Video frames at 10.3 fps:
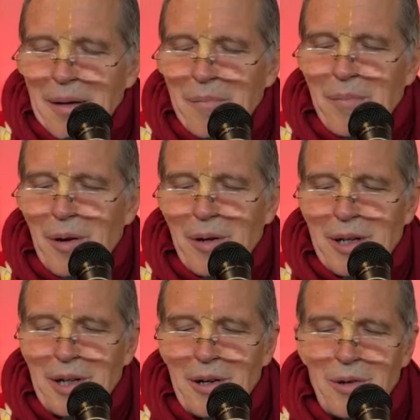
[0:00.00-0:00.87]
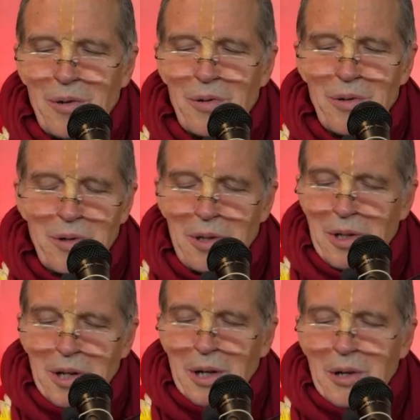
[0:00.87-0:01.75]
boy who
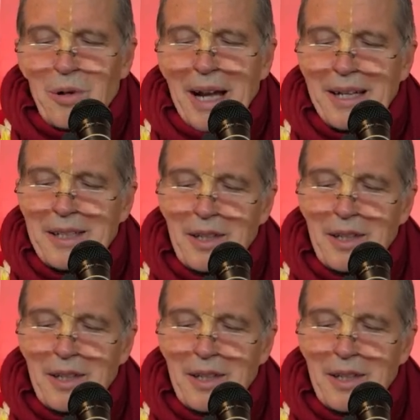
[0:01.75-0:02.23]
who had a